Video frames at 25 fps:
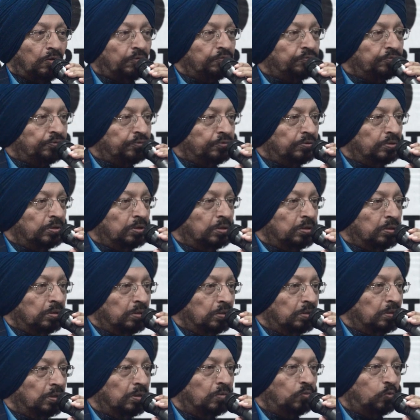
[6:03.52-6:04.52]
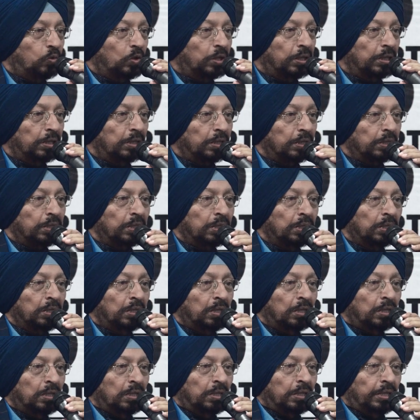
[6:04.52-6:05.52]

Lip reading: of the world,